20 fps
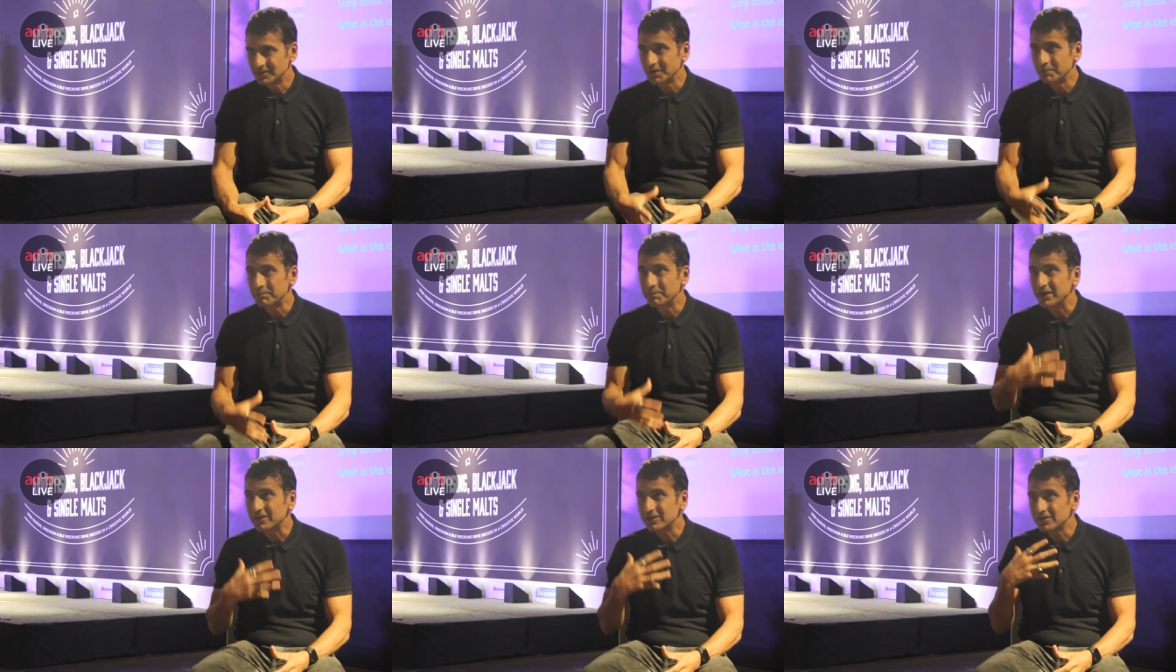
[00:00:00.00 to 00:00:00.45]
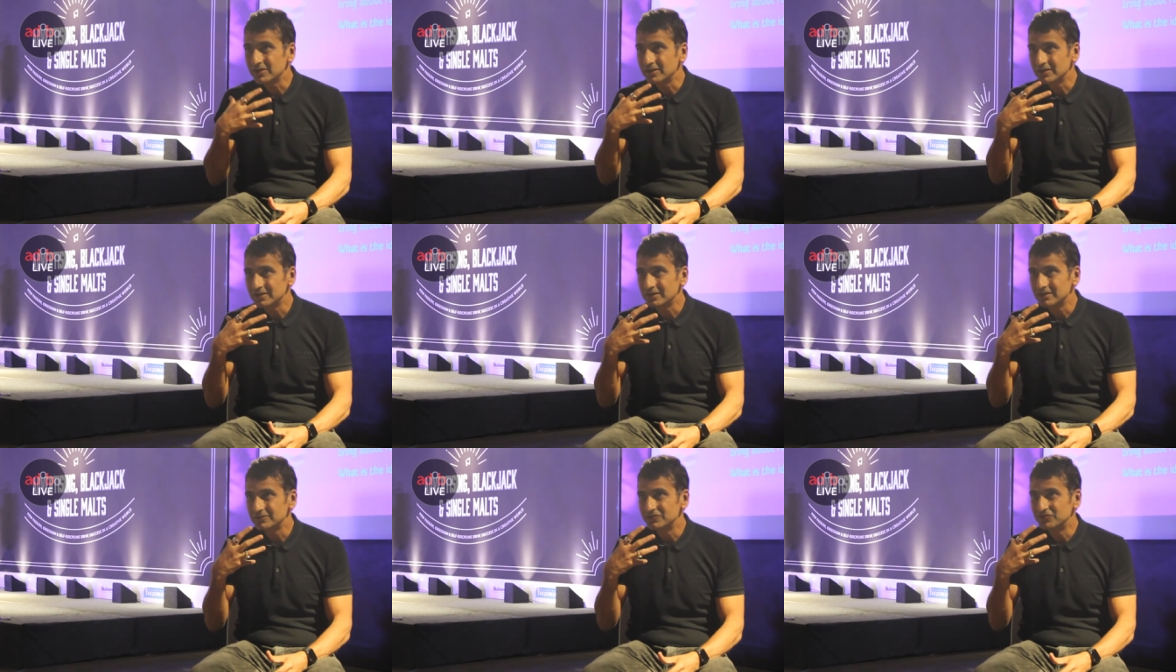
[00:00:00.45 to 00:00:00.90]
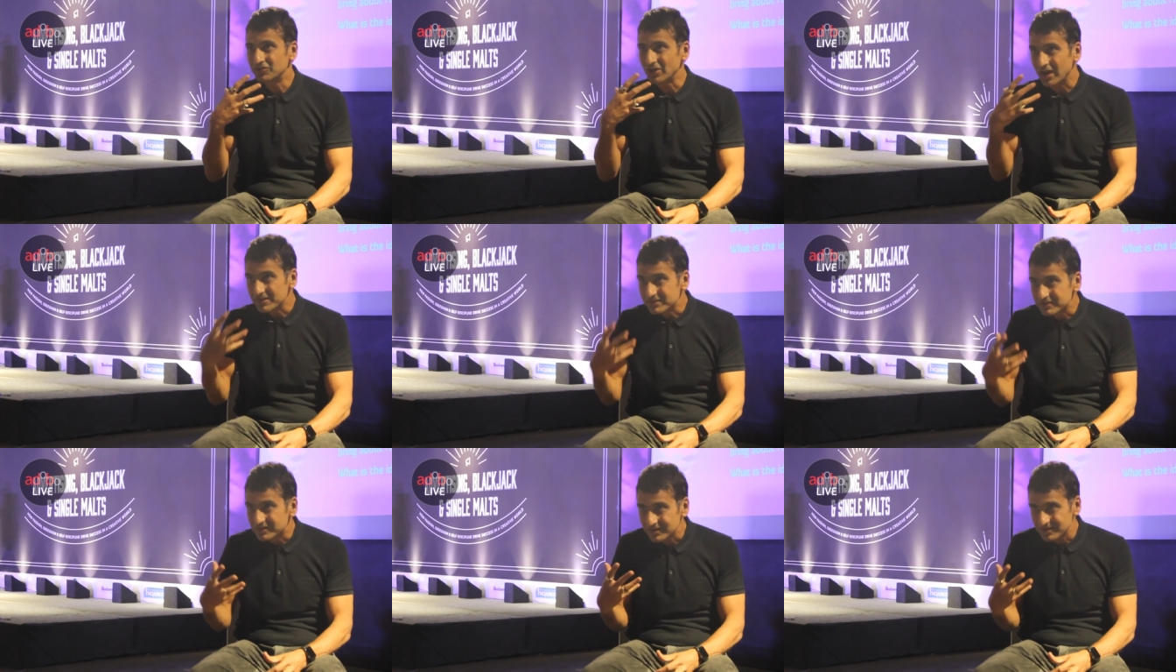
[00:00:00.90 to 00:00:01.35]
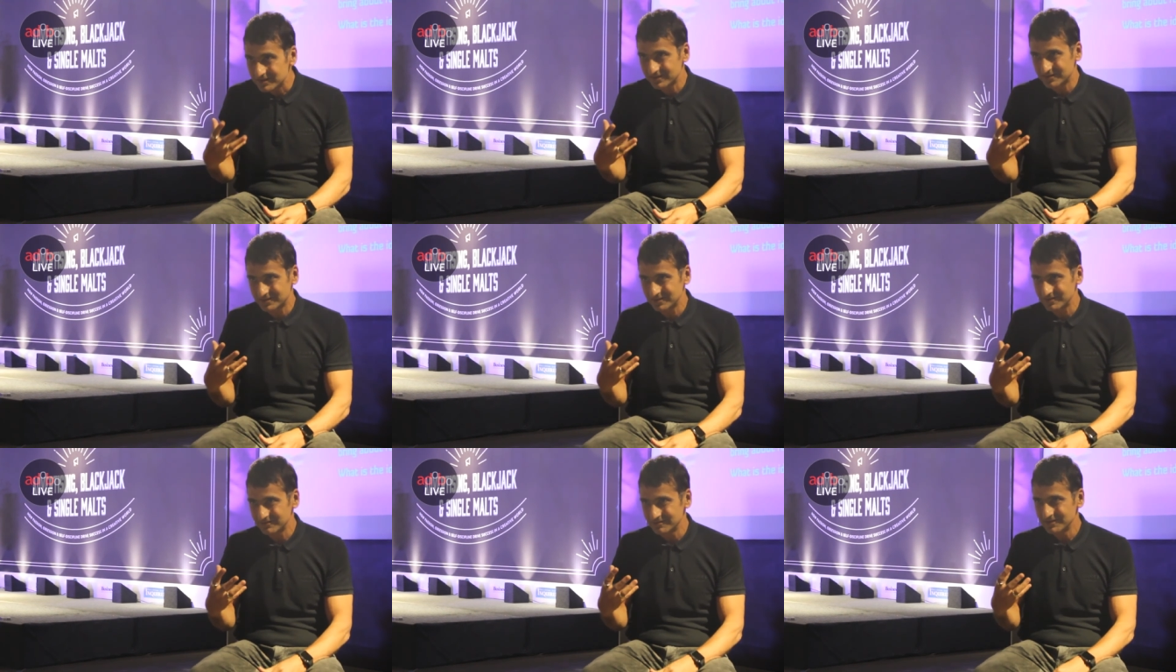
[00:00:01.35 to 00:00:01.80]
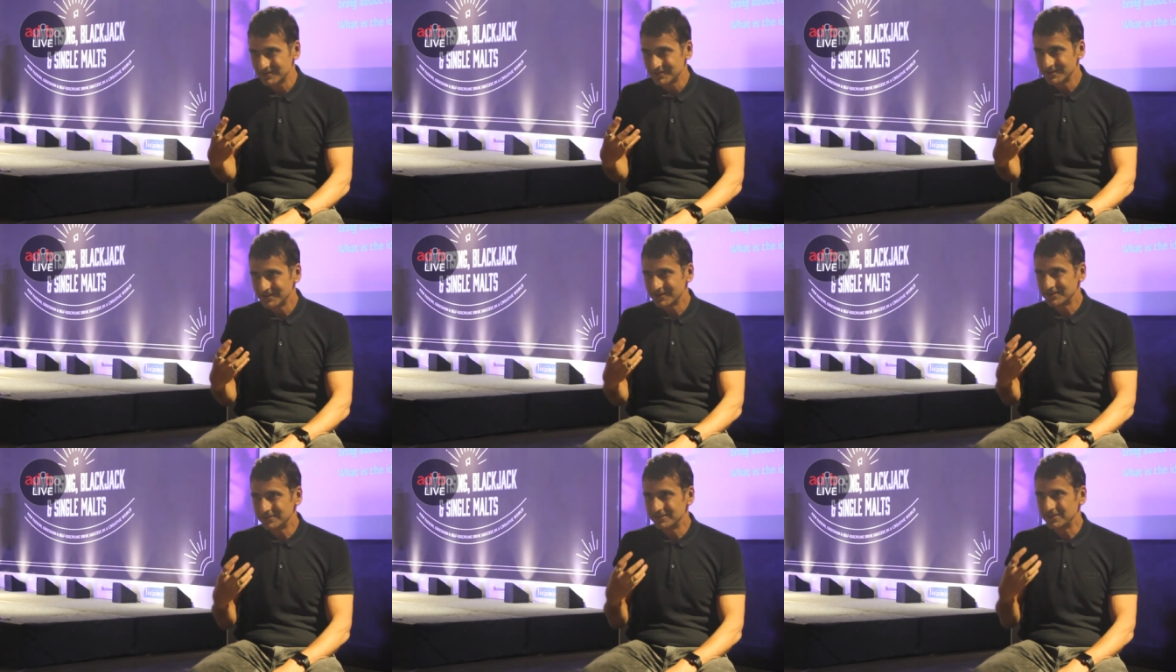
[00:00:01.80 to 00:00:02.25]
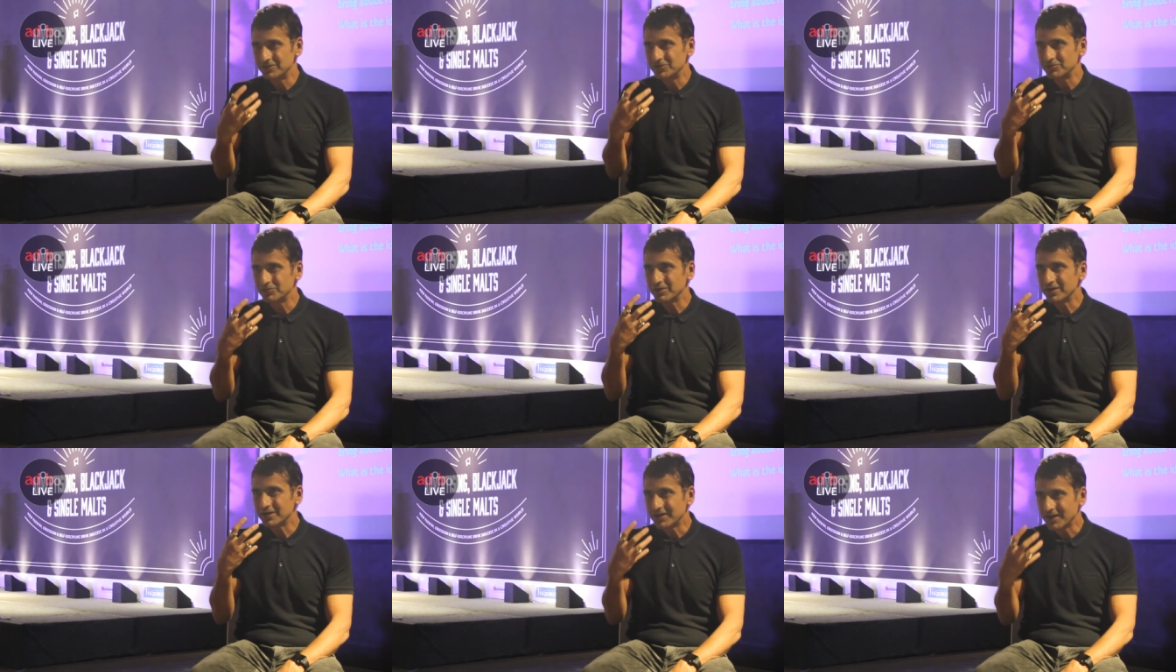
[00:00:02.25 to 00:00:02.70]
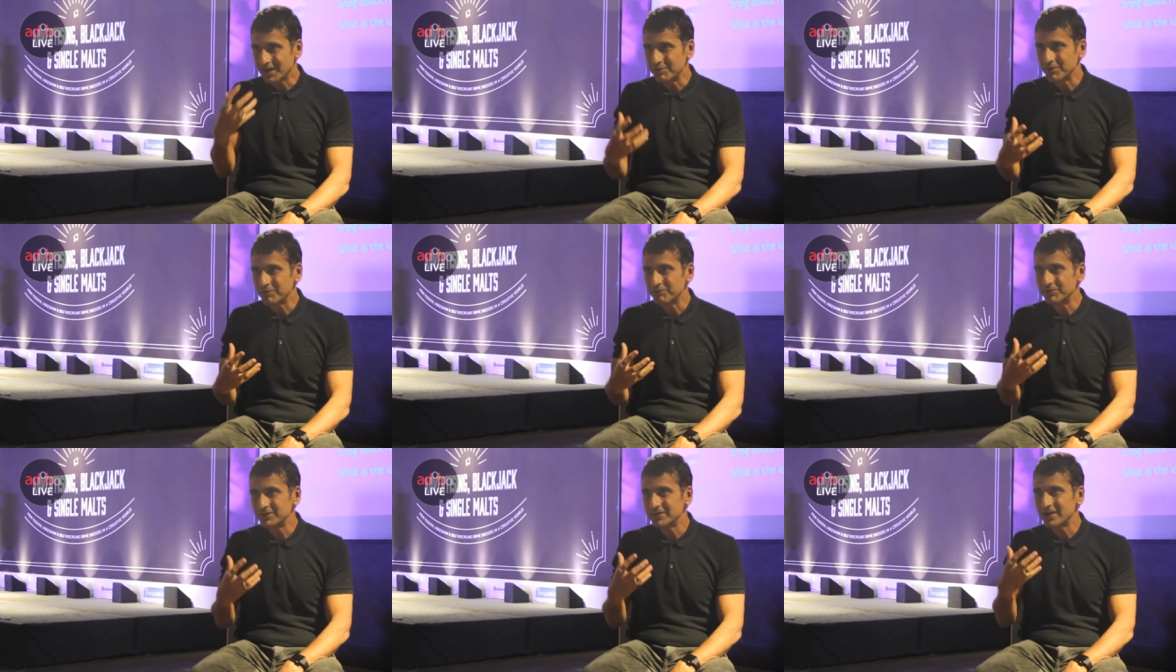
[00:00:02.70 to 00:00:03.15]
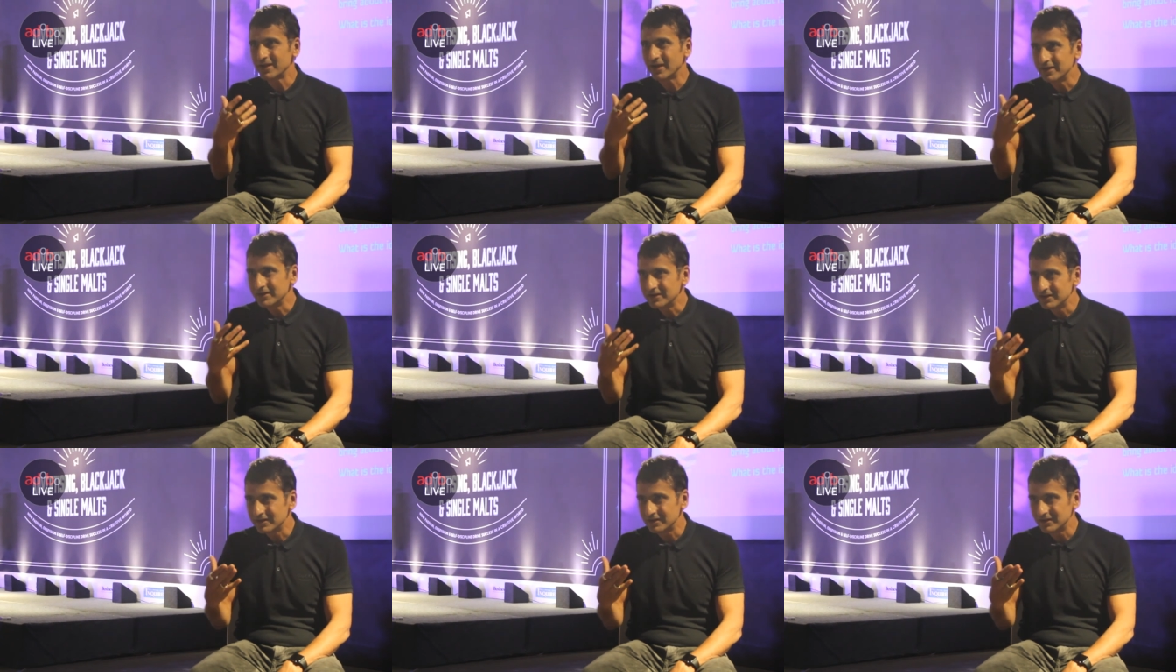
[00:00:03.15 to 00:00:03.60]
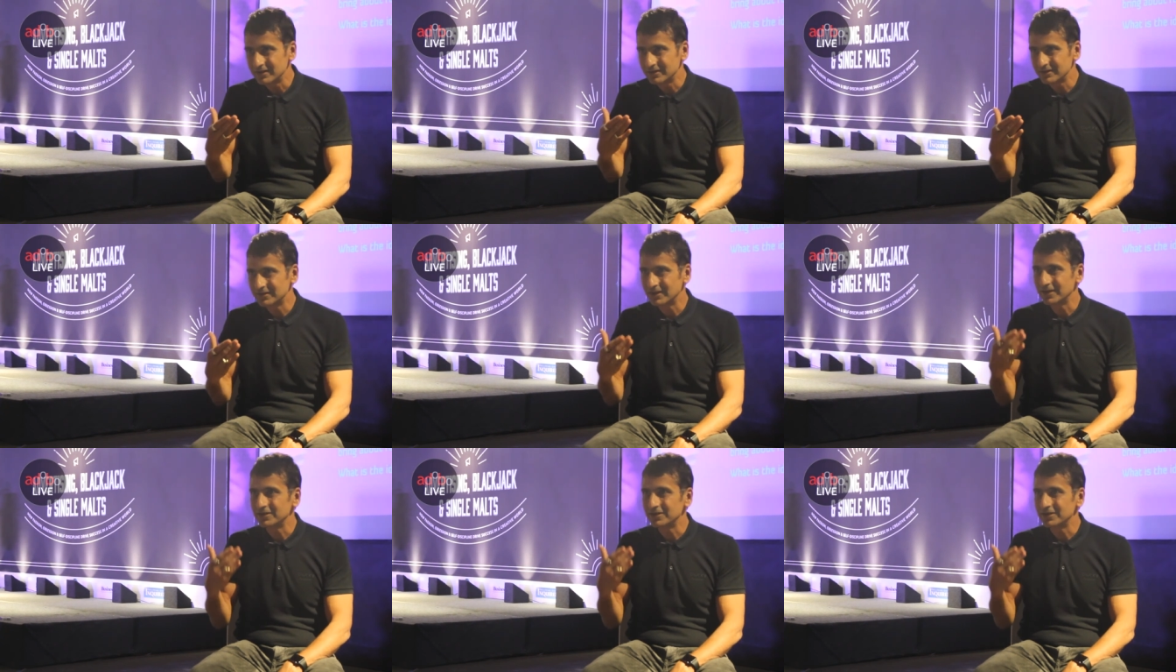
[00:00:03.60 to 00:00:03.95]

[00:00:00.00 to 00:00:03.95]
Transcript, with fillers: the better chances that you can come up with an idea